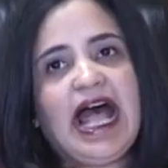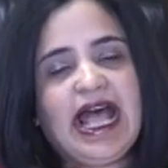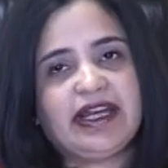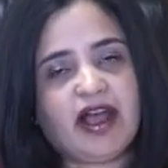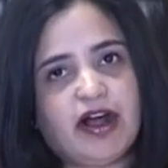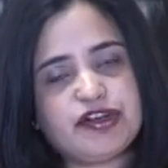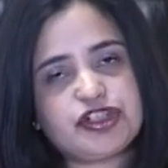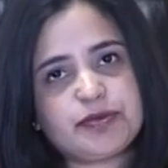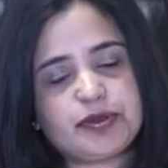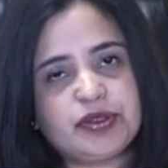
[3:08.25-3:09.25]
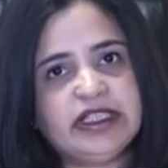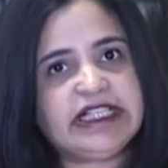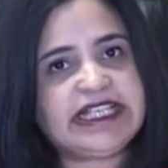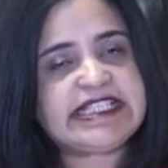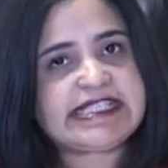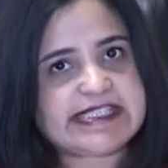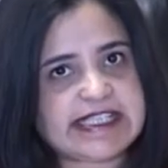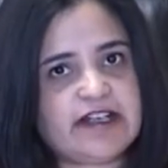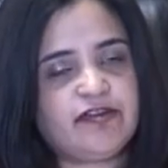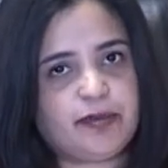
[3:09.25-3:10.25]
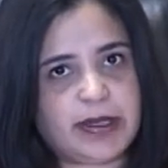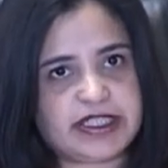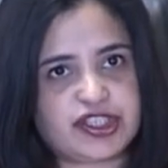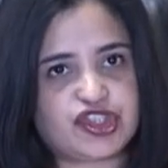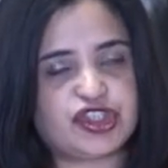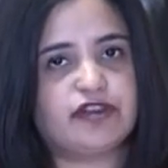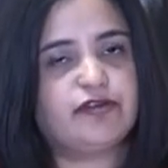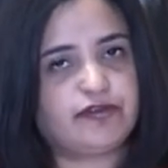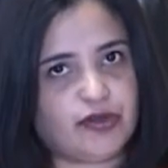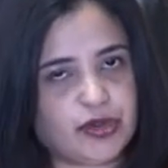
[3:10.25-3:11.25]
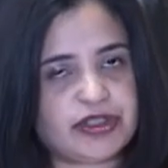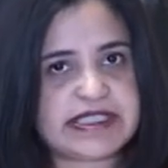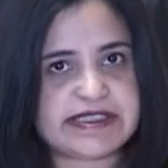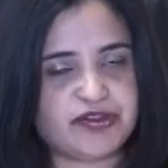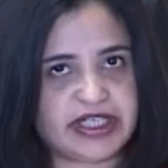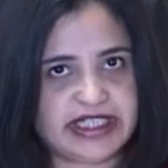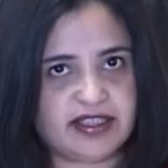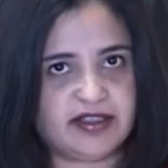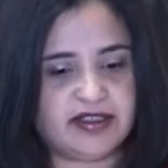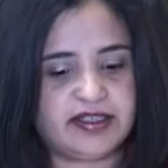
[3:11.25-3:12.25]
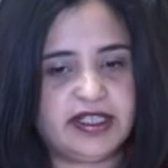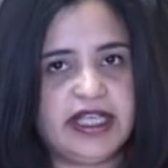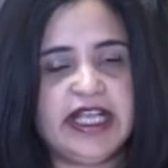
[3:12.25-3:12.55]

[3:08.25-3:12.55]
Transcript: An entrepreneur can self-petition for his green card